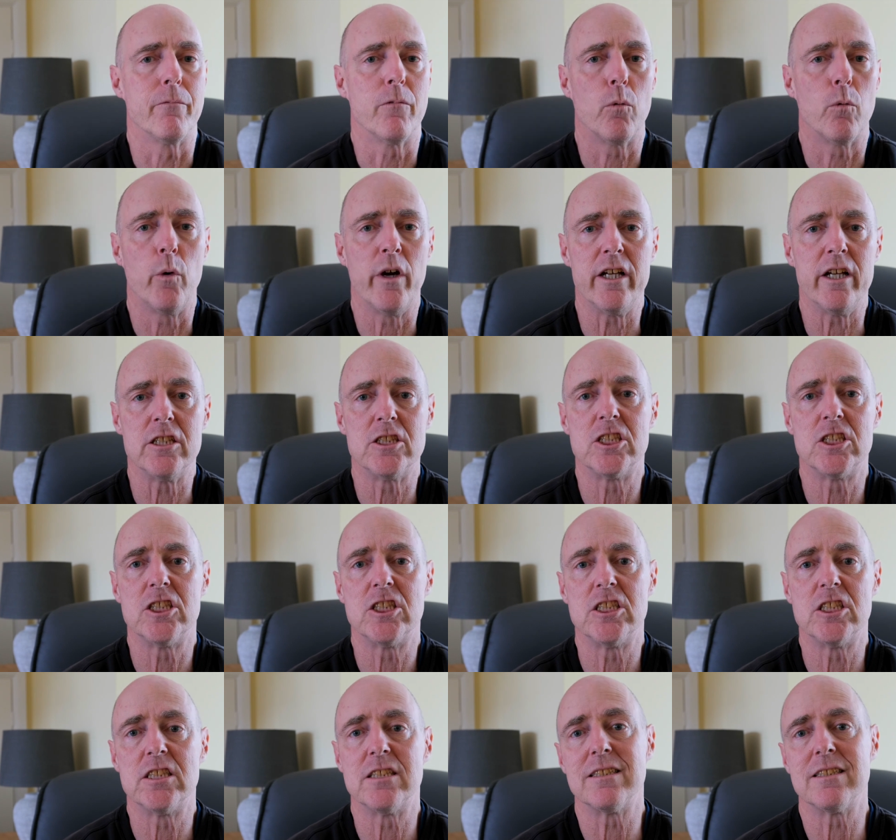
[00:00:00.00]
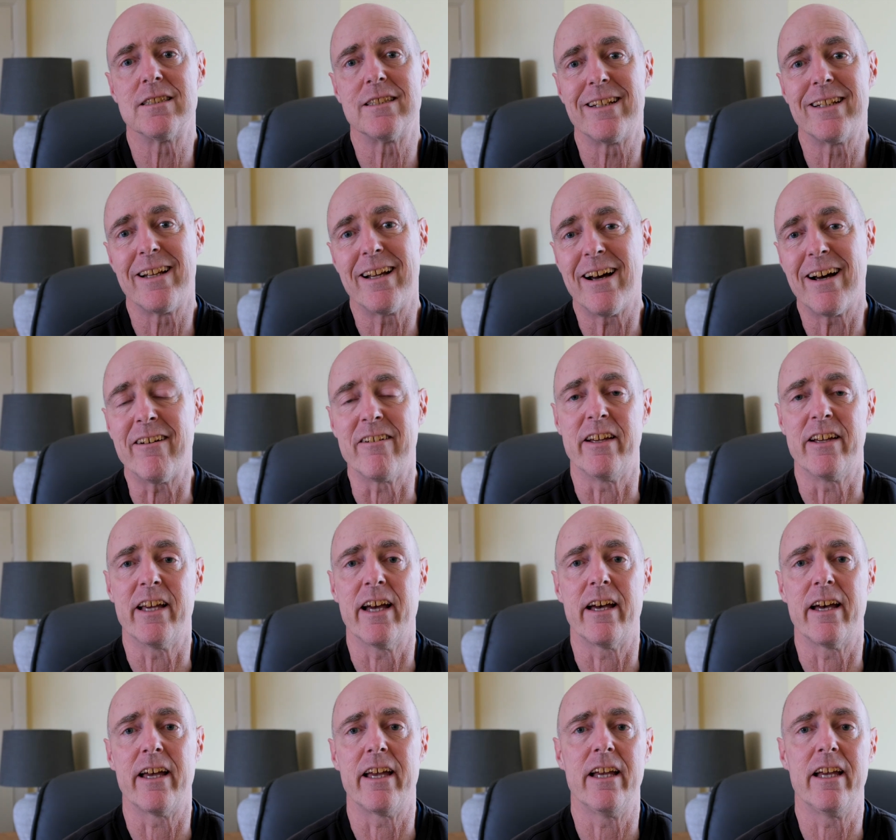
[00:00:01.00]
which,
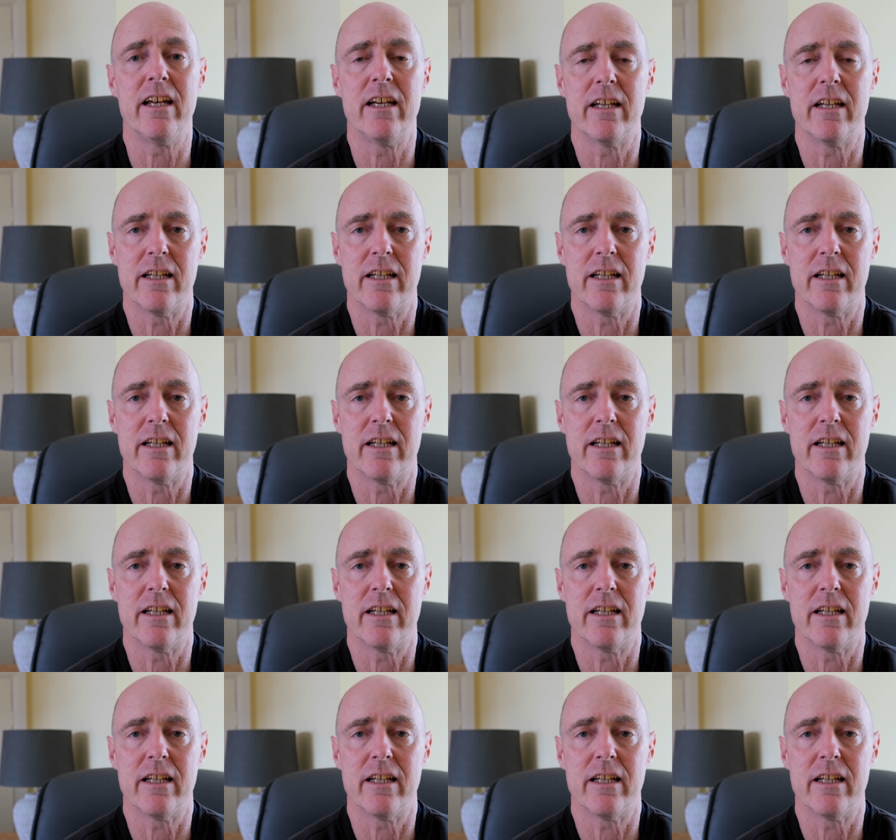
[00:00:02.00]
okay,